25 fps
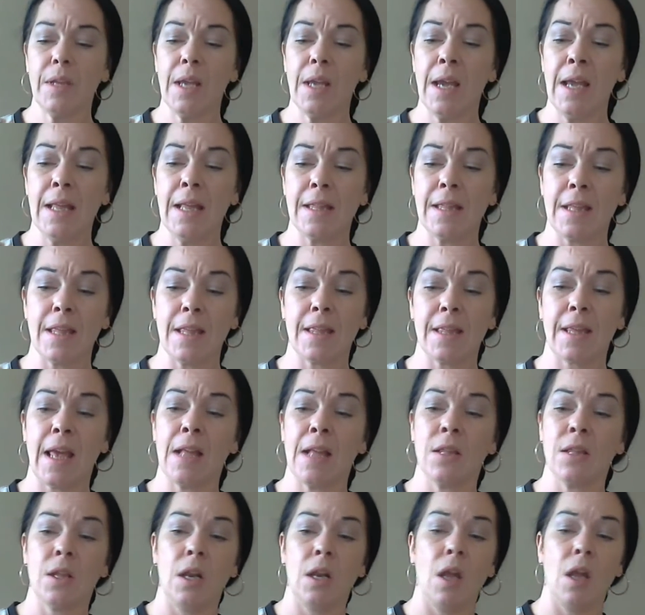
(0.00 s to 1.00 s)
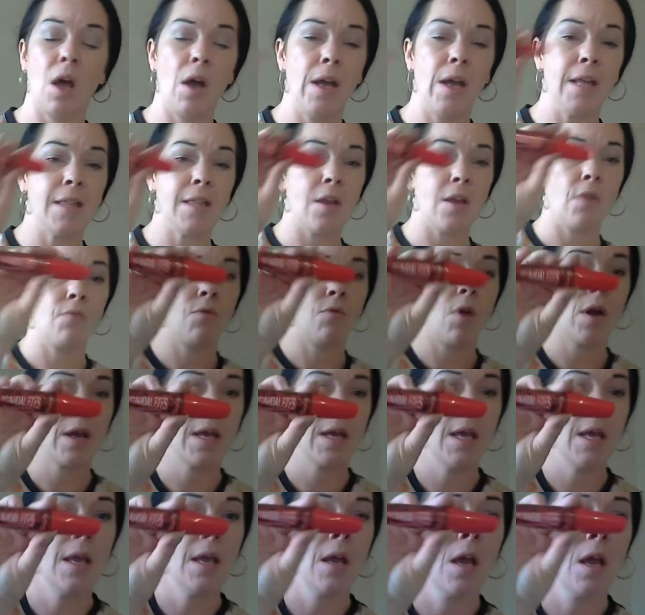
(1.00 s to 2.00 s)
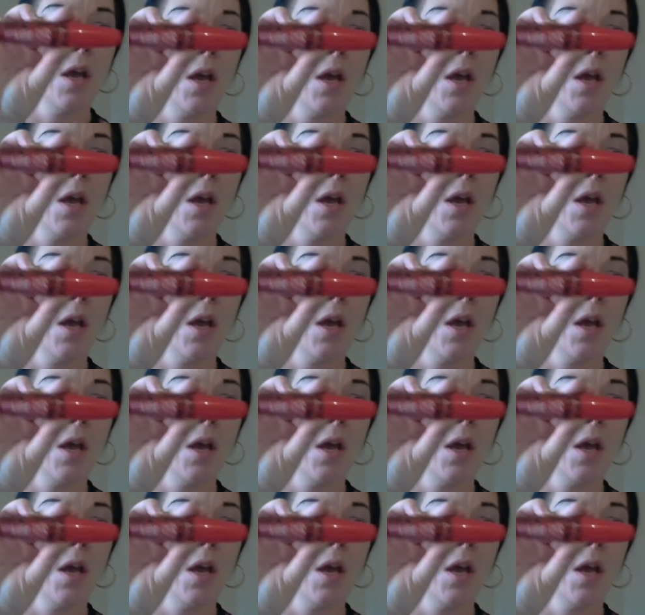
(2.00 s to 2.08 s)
It's the Scandalised Rocking